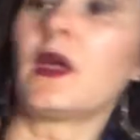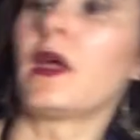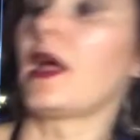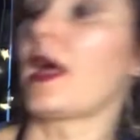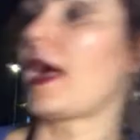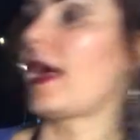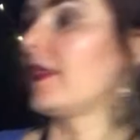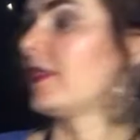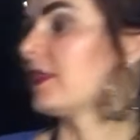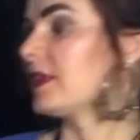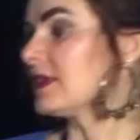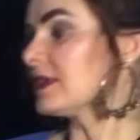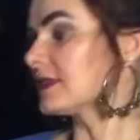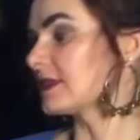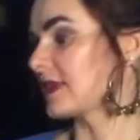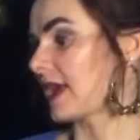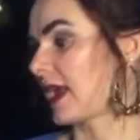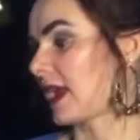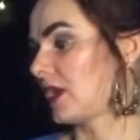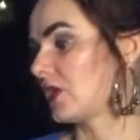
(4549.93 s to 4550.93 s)
And this
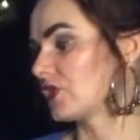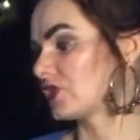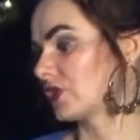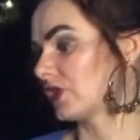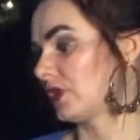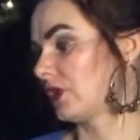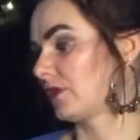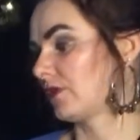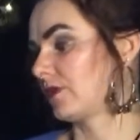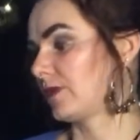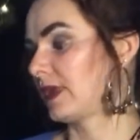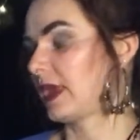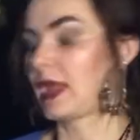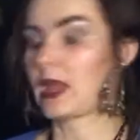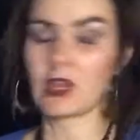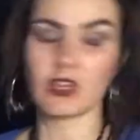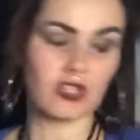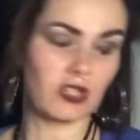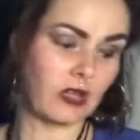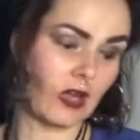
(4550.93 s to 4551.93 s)
angel from the
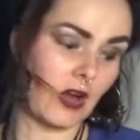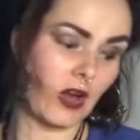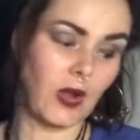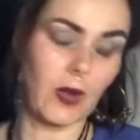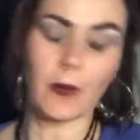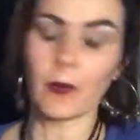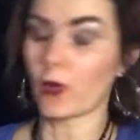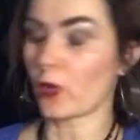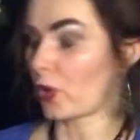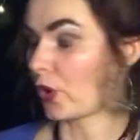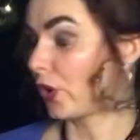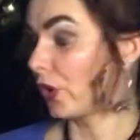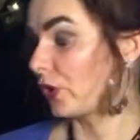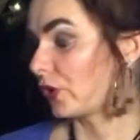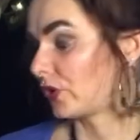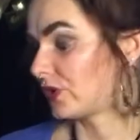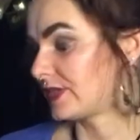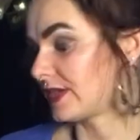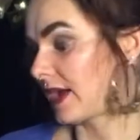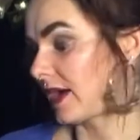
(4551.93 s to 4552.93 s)
Angelarium
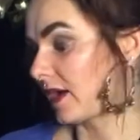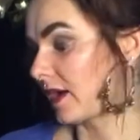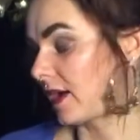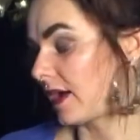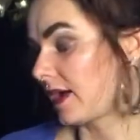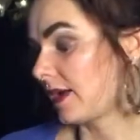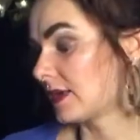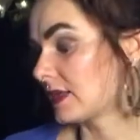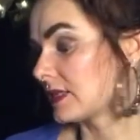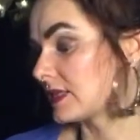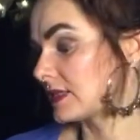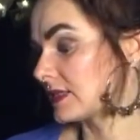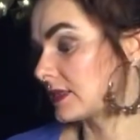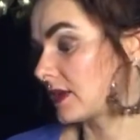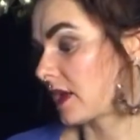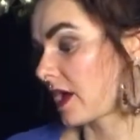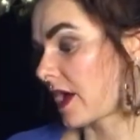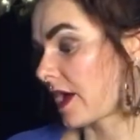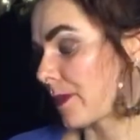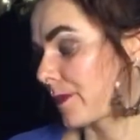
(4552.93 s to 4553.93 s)
Oracle deck, guys,
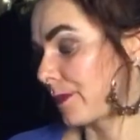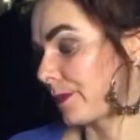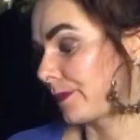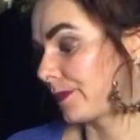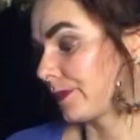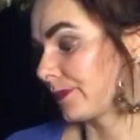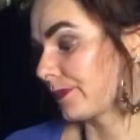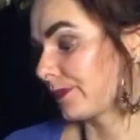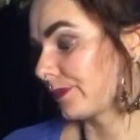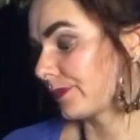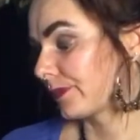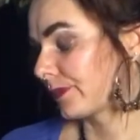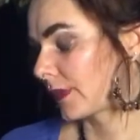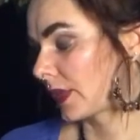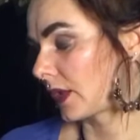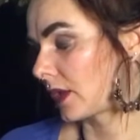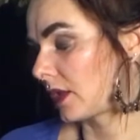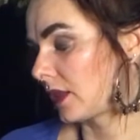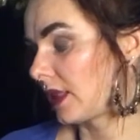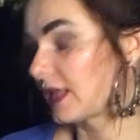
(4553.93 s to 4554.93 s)

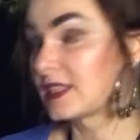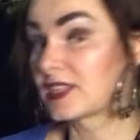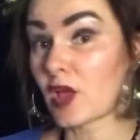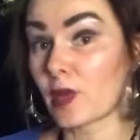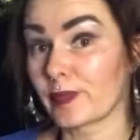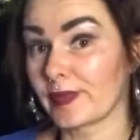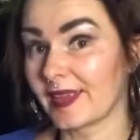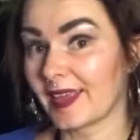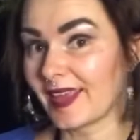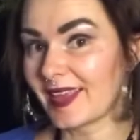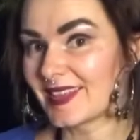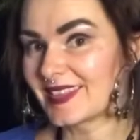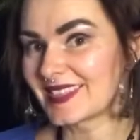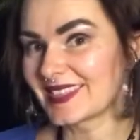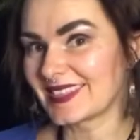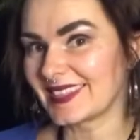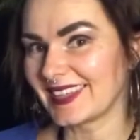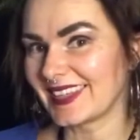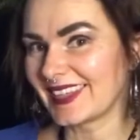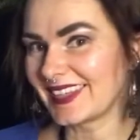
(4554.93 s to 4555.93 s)
let's not be
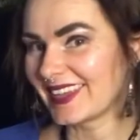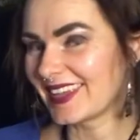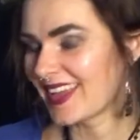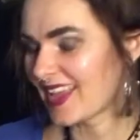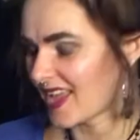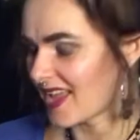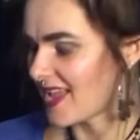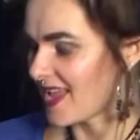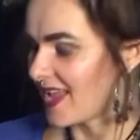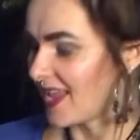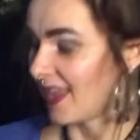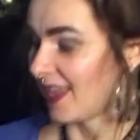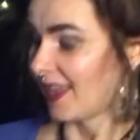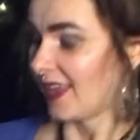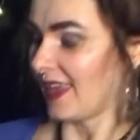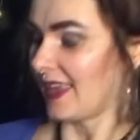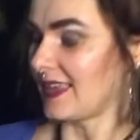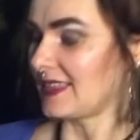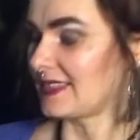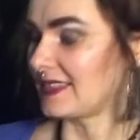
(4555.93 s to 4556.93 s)
hasty,
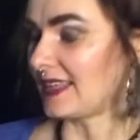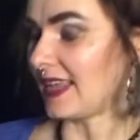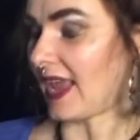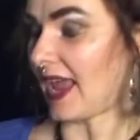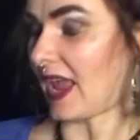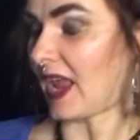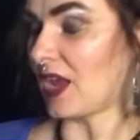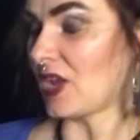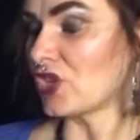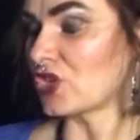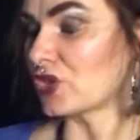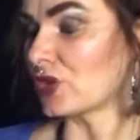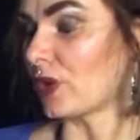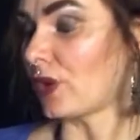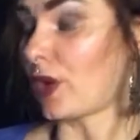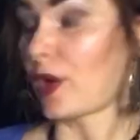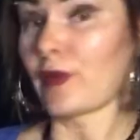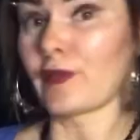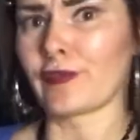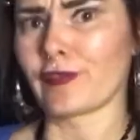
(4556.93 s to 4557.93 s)
is the Angel
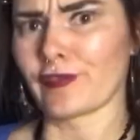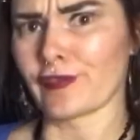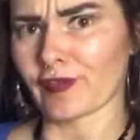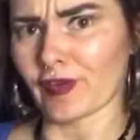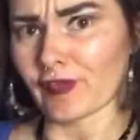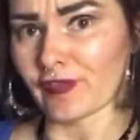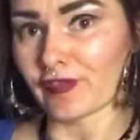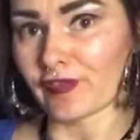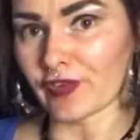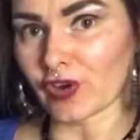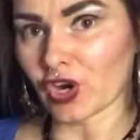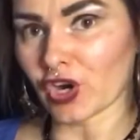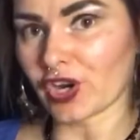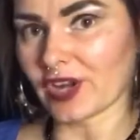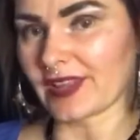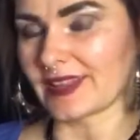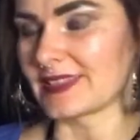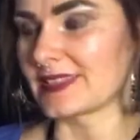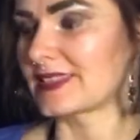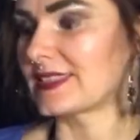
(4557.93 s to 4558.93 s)
of
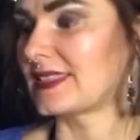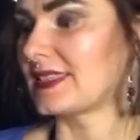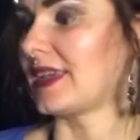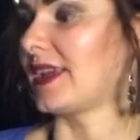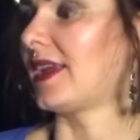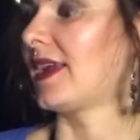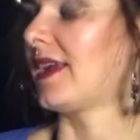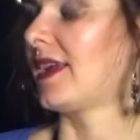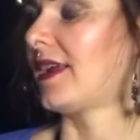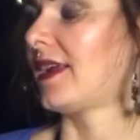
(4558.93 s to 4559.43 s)
Verdancy.